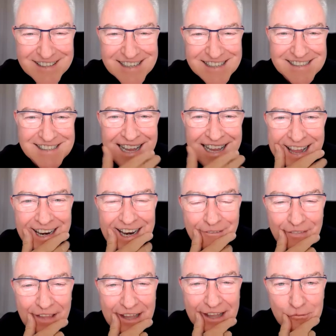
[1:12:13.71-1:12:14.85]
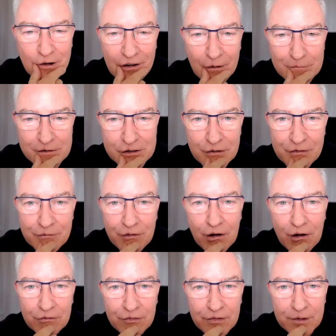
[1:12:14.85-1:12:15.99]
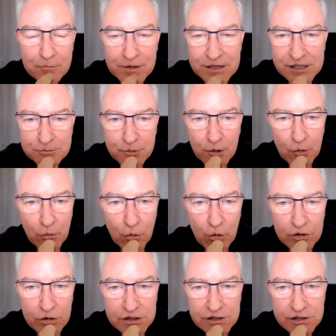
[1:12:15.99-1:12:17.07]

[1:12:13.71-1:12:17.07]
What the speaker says: just love them. That's why I got myself involved in the Business Book Awards.